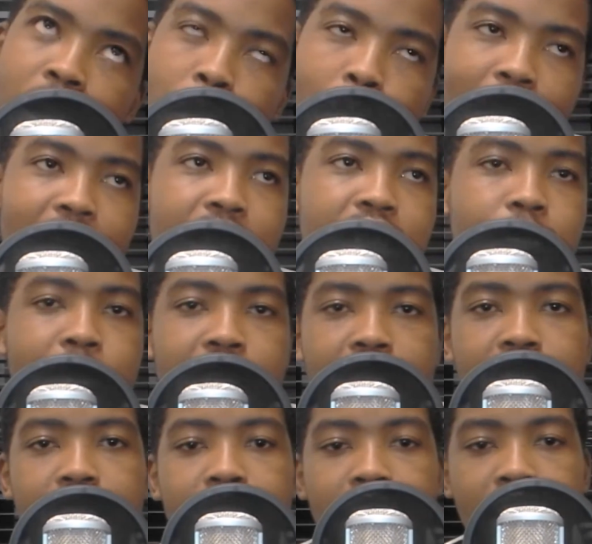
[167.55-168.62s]
wise
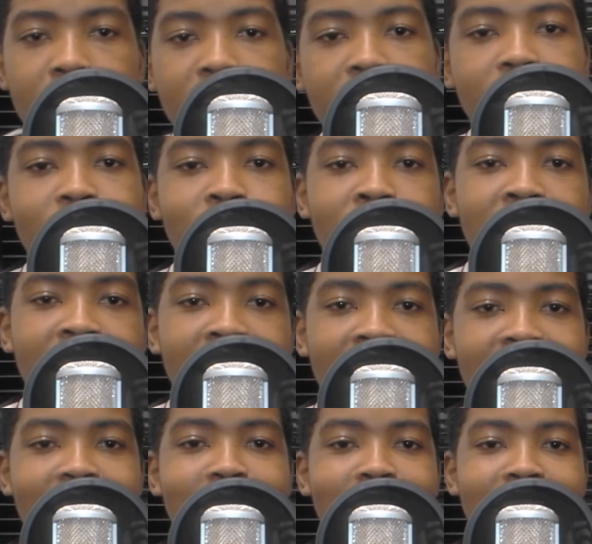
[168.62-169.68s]
minister, in
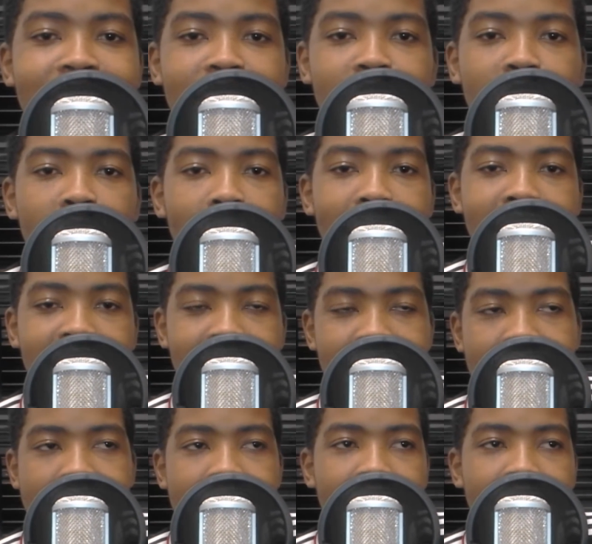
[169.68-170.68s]
inverted commas,